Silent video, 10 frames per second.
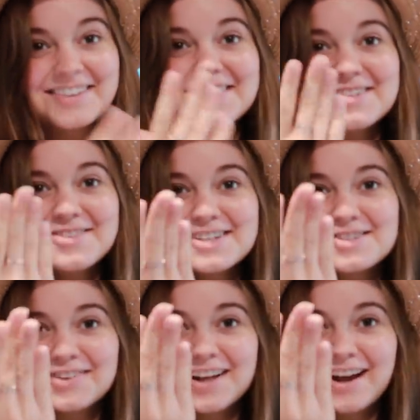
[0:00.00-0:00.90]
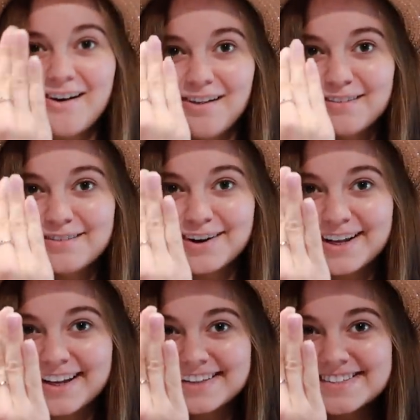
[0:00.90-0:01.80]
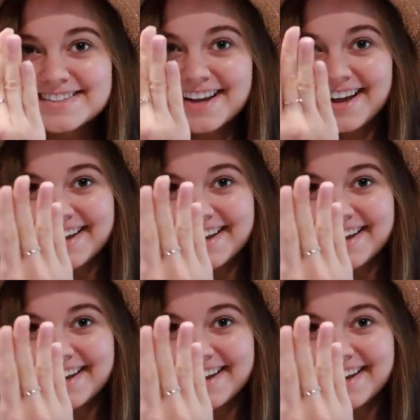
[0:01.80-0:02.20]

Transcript: I'll have to do this for like all of our kids.